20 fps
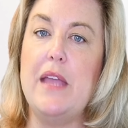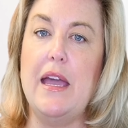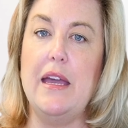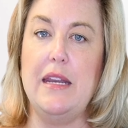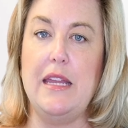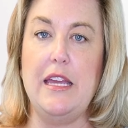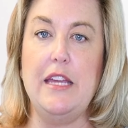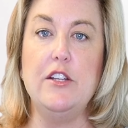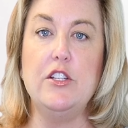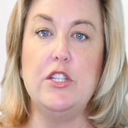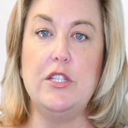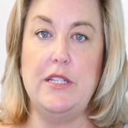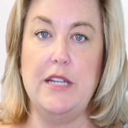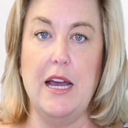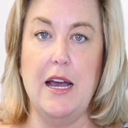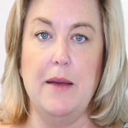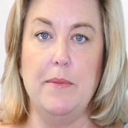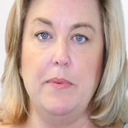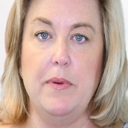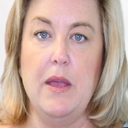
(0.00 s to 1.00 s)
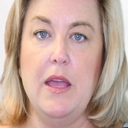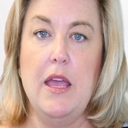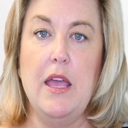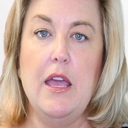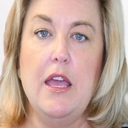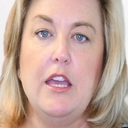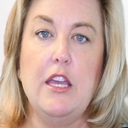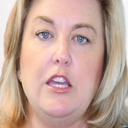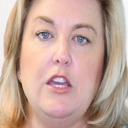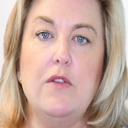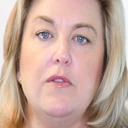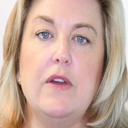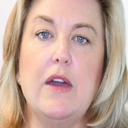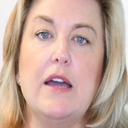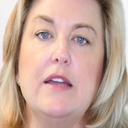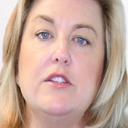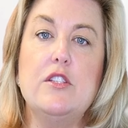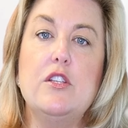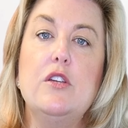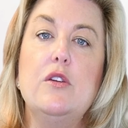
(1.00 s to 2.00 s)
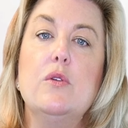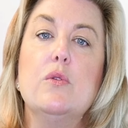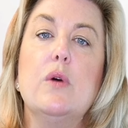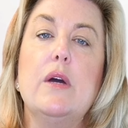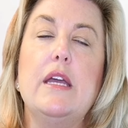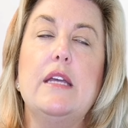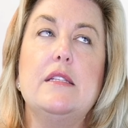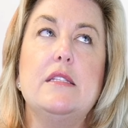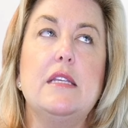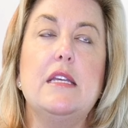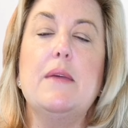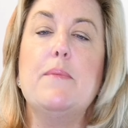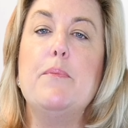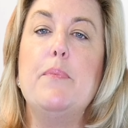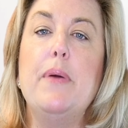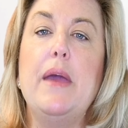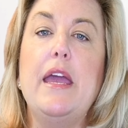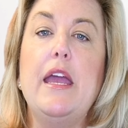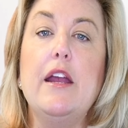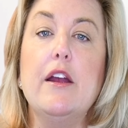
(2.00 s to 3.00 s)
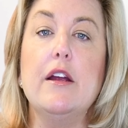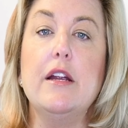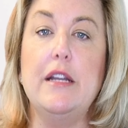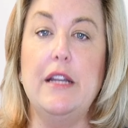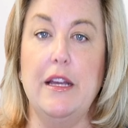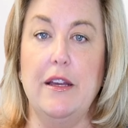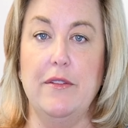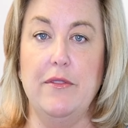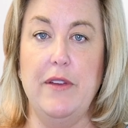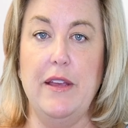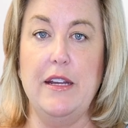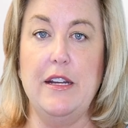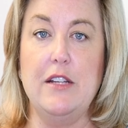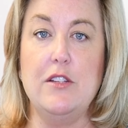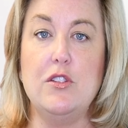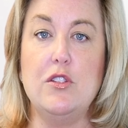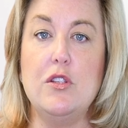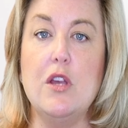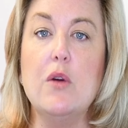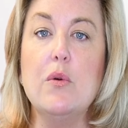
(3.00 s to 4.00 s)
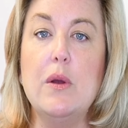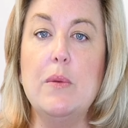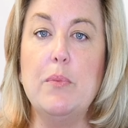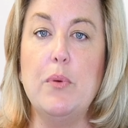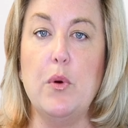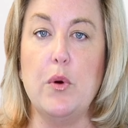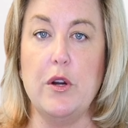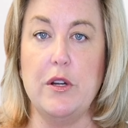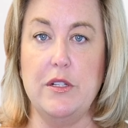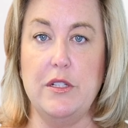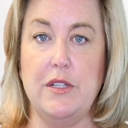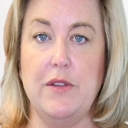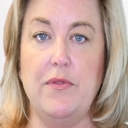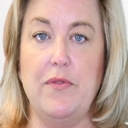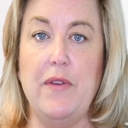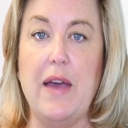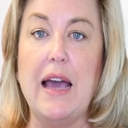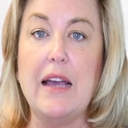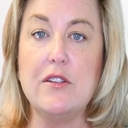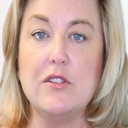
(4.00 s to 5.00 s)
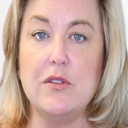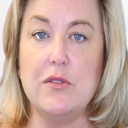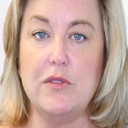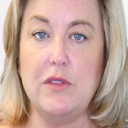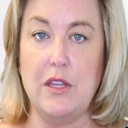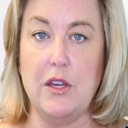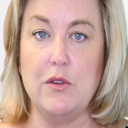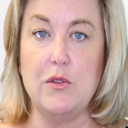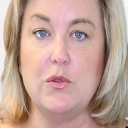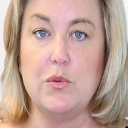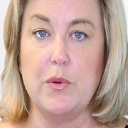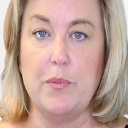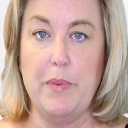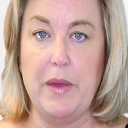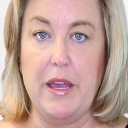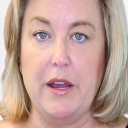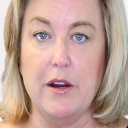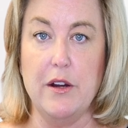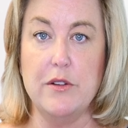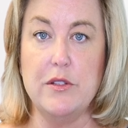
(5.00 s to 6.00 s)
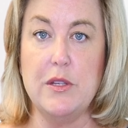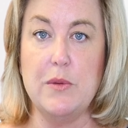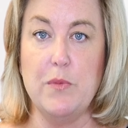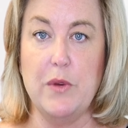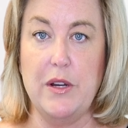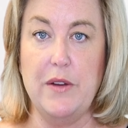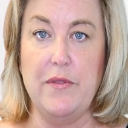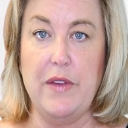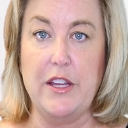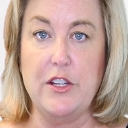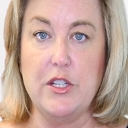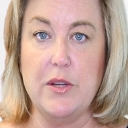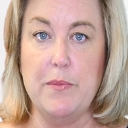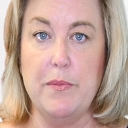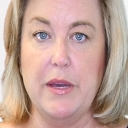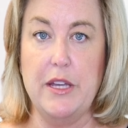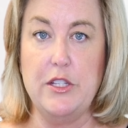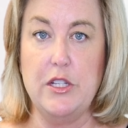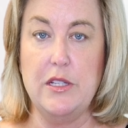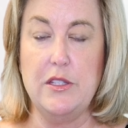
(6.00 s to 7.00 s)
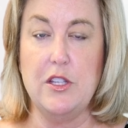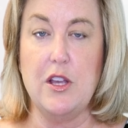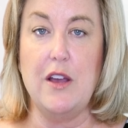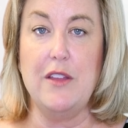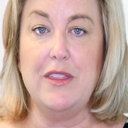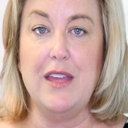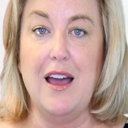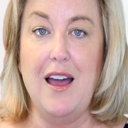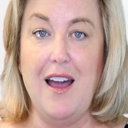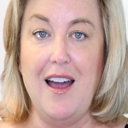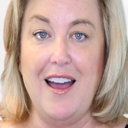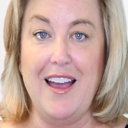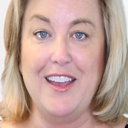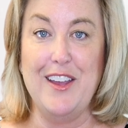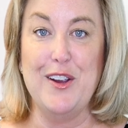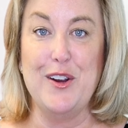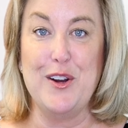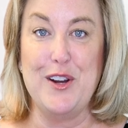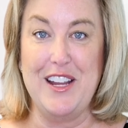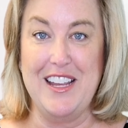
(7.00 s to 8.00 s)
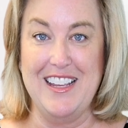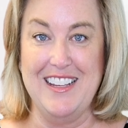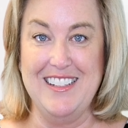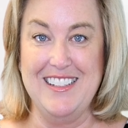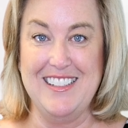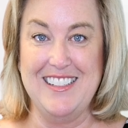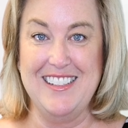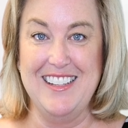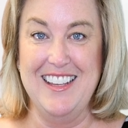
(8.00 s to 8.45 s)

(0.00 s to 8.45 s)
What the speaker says: at each step. It's imperative and it's so important to factor those repairs and renovation budgets on the higher end.